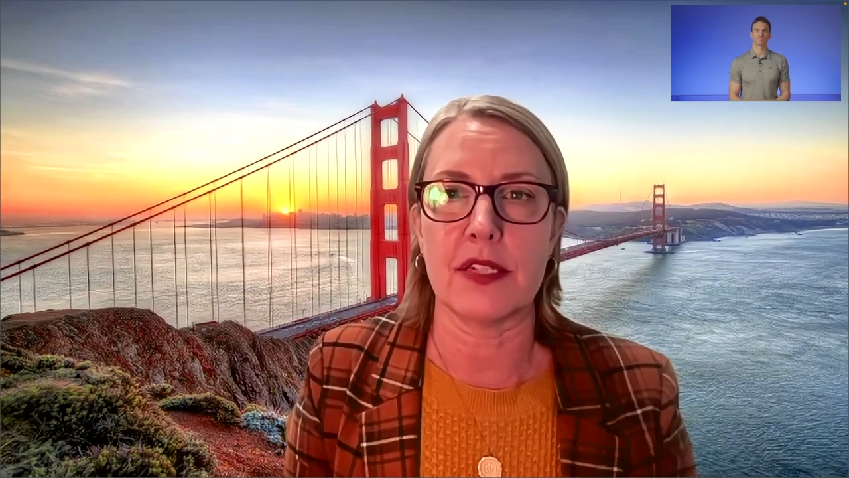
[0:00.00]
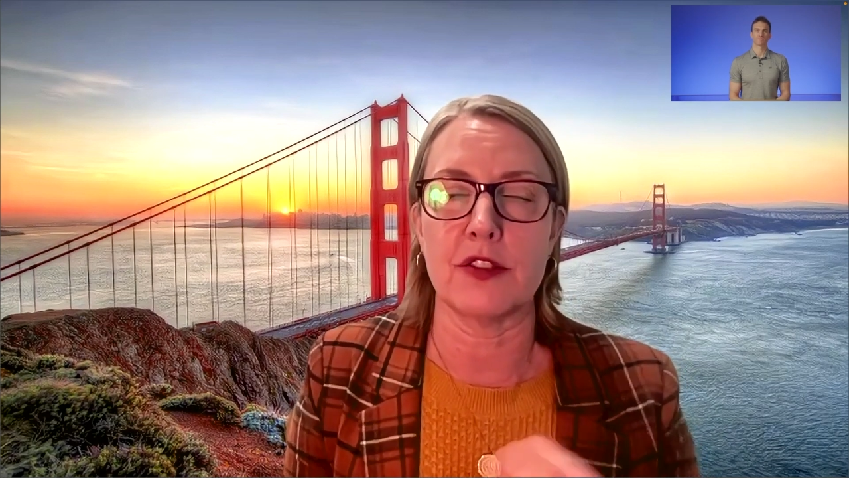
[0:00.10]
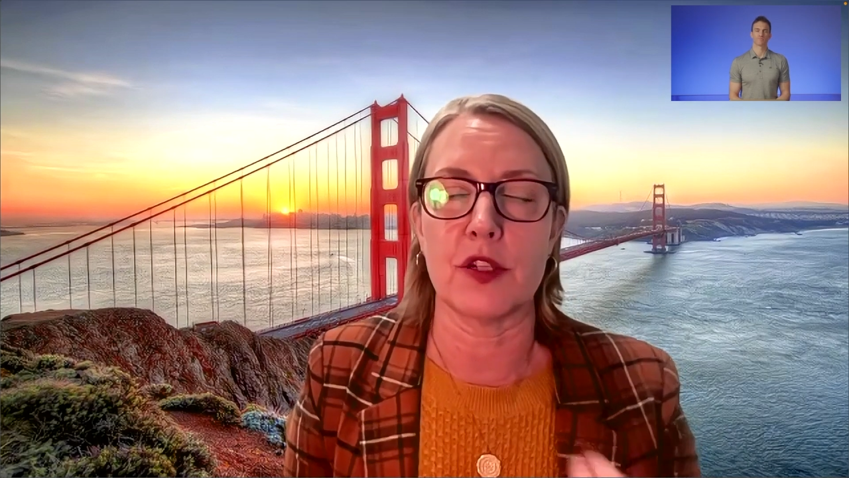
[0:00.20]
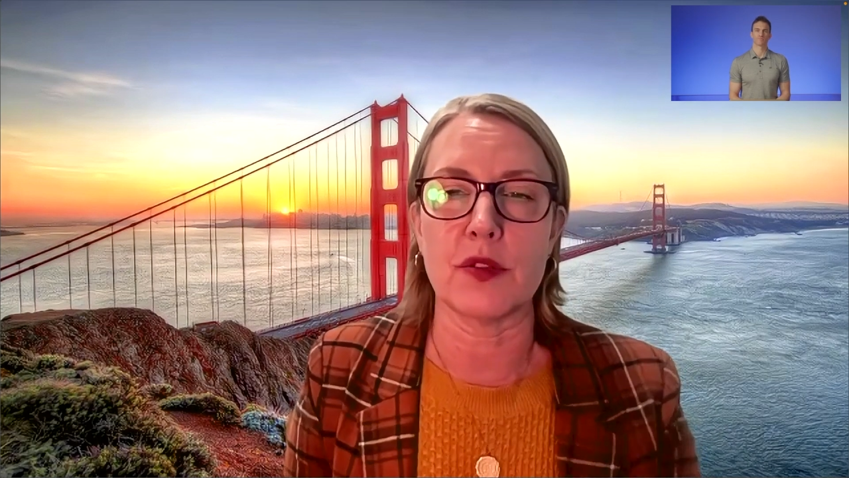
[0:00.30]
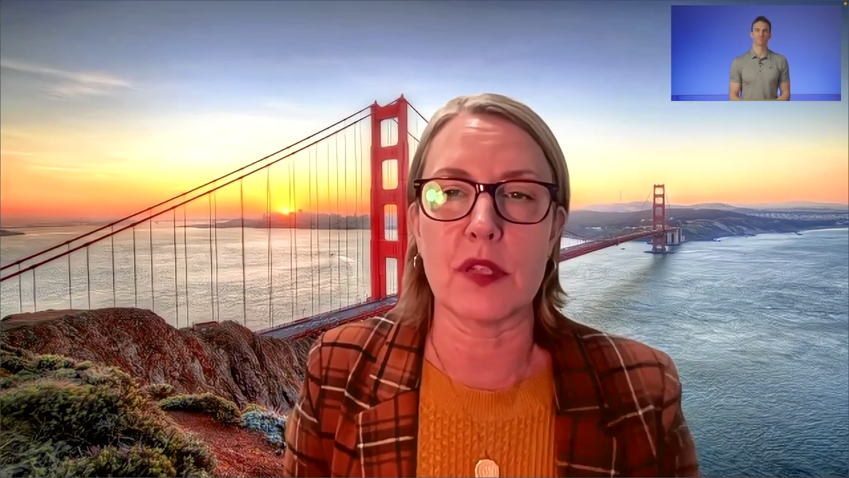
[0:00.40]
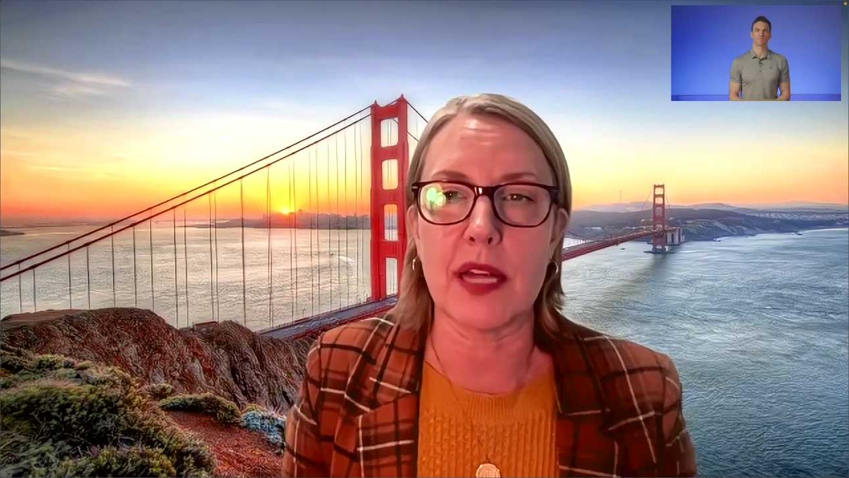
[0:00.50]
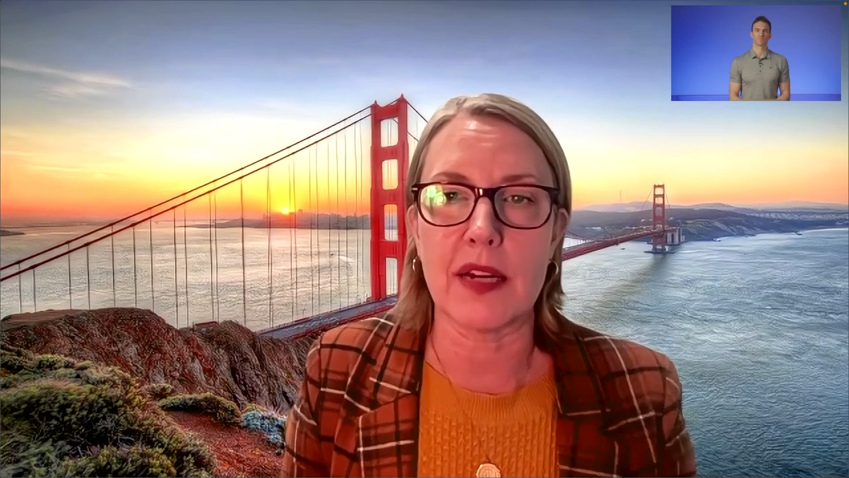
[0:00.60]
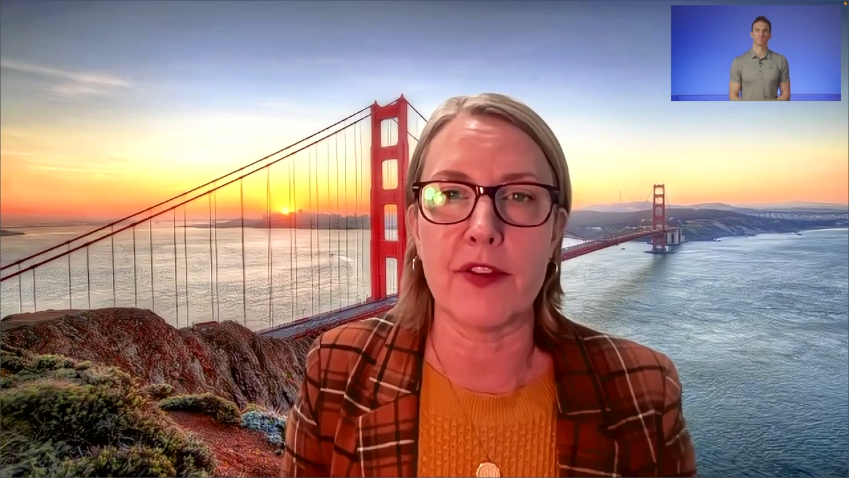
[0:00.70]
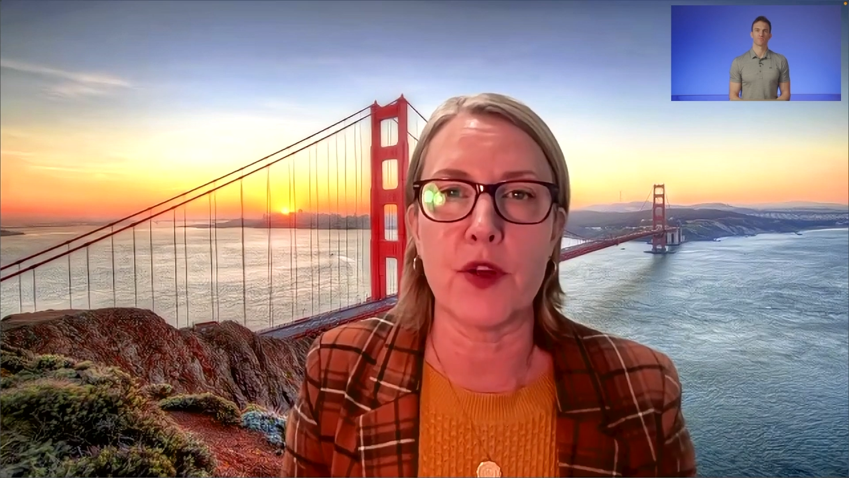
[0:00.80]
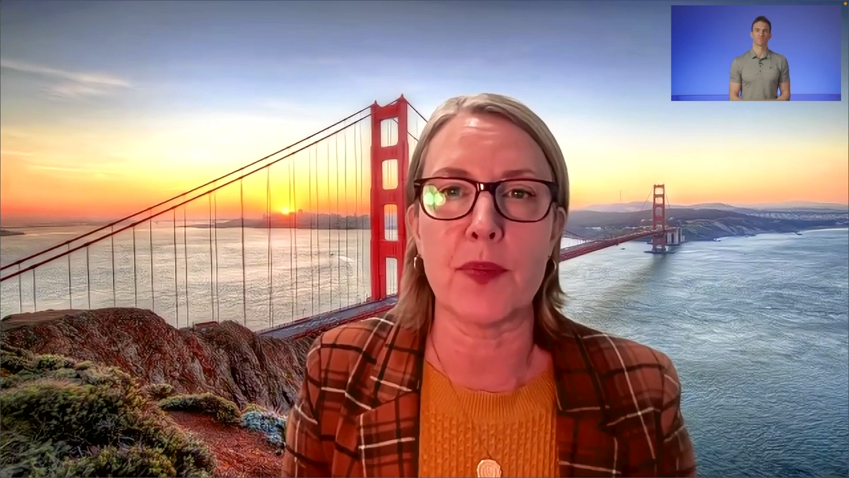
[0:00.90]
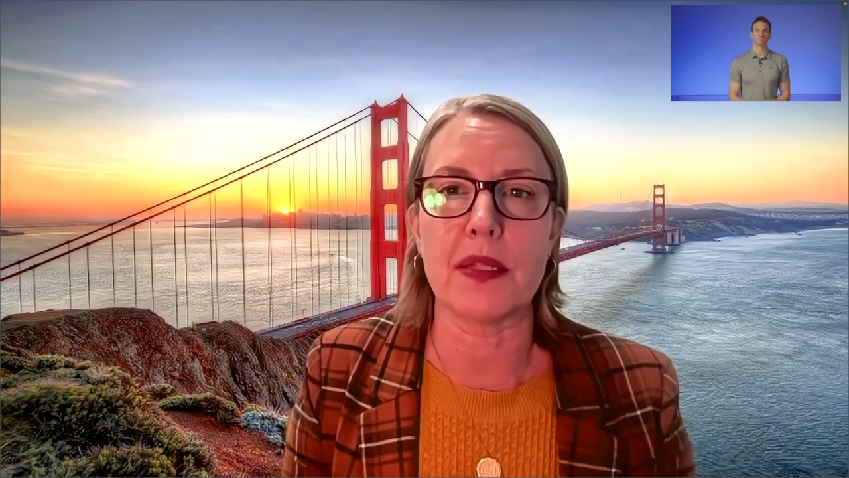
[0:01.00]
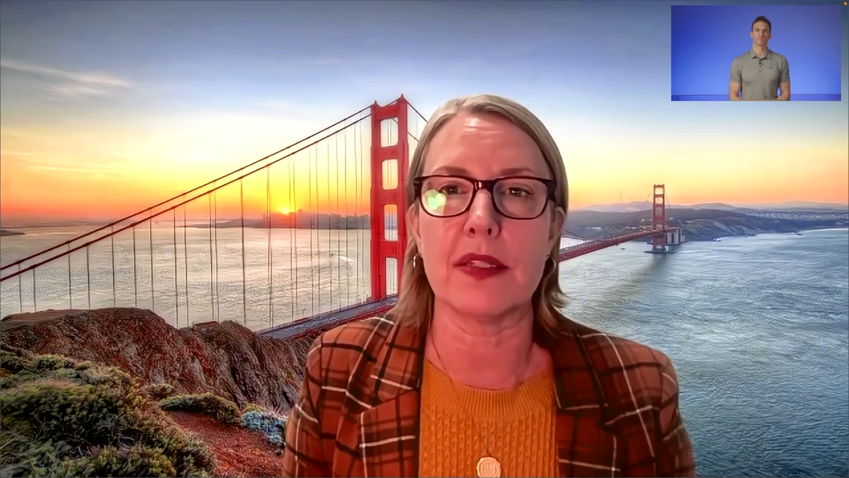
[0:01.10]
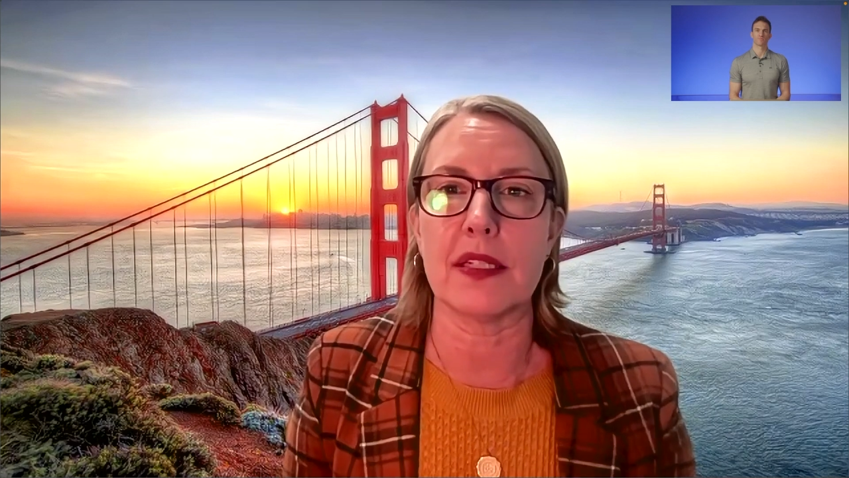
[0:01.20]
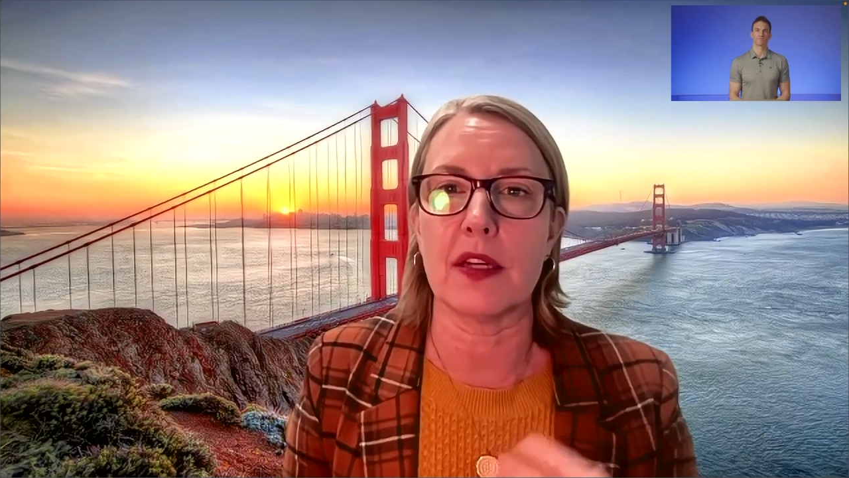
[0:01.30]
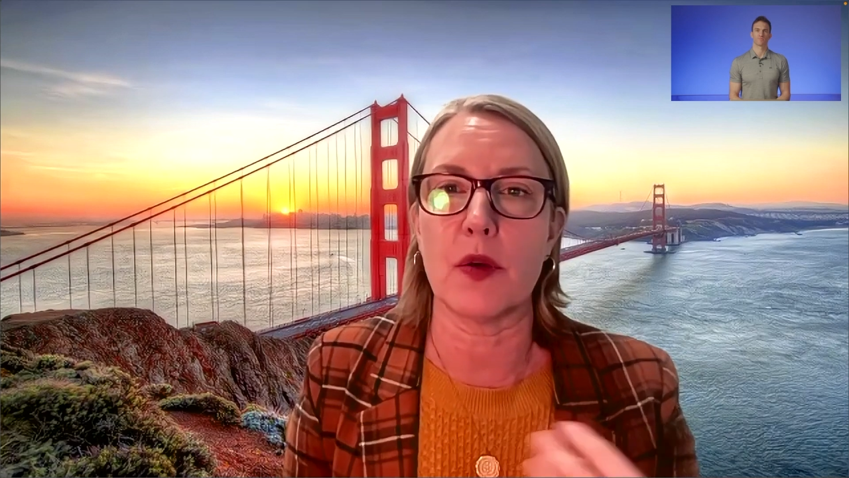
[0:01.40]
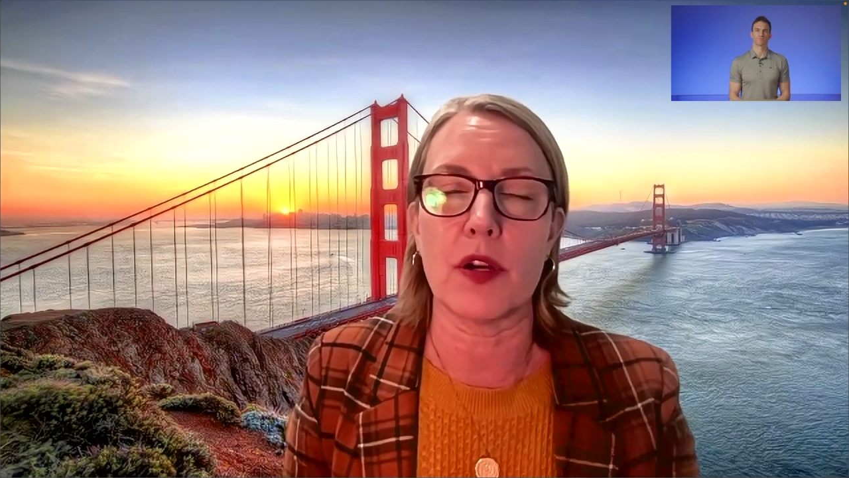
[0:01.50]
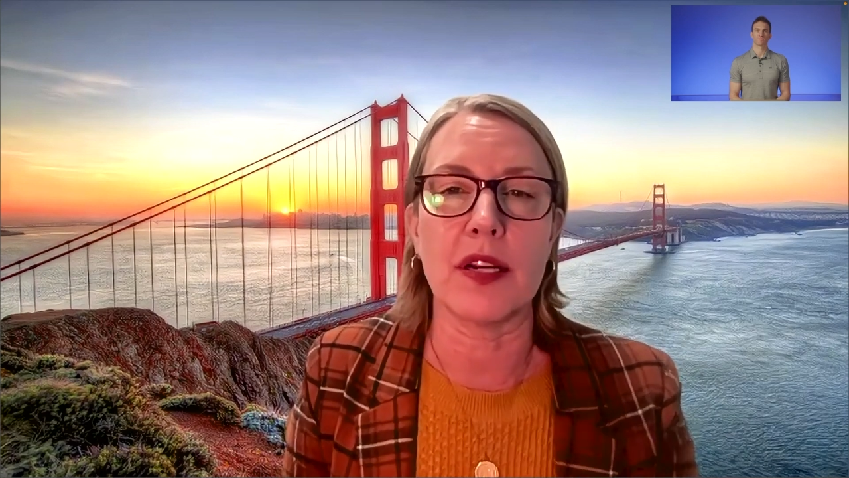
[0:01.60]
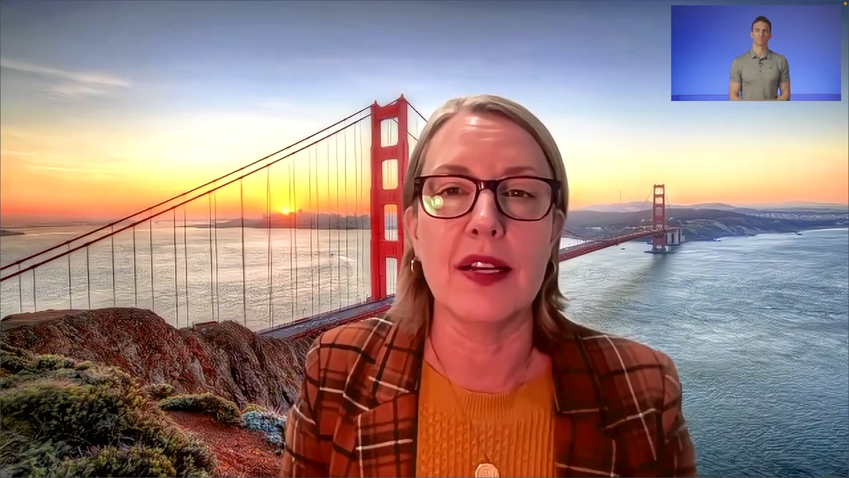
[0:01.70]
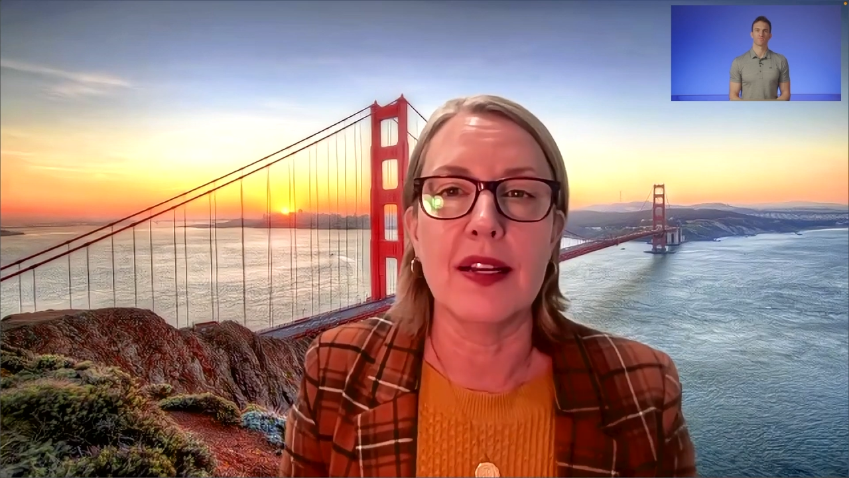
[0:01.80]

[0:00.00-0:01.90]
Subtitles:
and shows a lot of humility, or